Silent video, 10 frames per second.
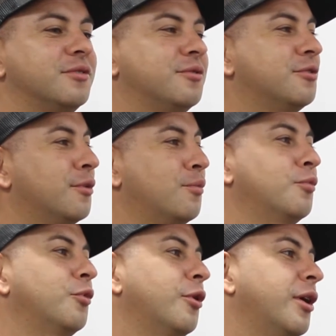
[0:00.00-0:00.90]

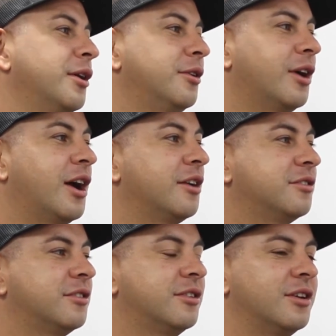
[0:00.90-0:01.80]
from where I'd
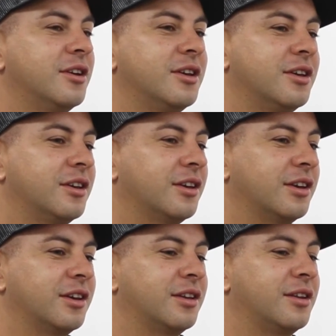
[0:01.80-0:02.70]
crashed
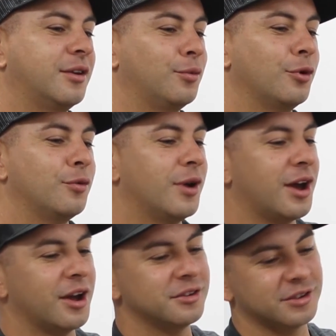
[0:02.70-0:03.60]
and had road
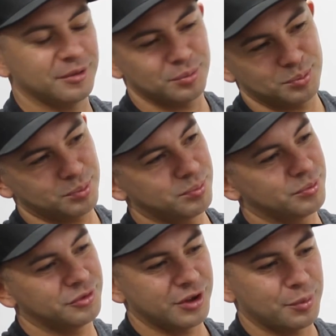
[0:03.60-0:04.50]
rash. I'd
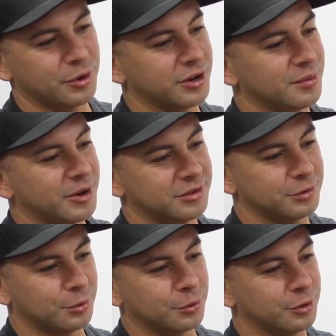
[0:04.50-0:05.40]
separated my
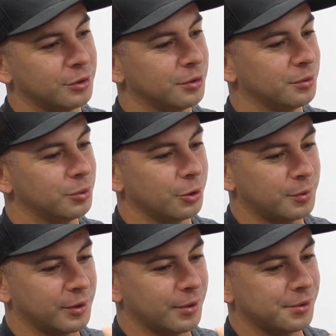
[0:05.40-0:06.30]
shoulder, broke
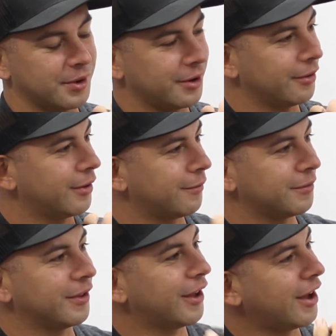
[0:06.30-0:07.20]
my rotator cuff
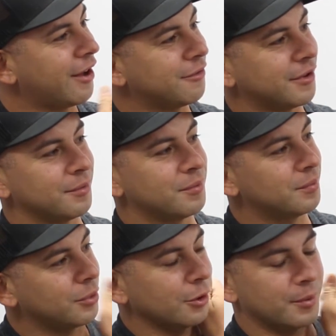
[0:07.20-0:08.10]
in half. I
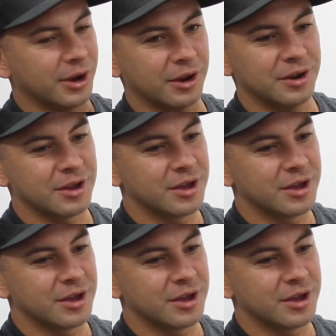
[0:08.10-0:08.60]
broke my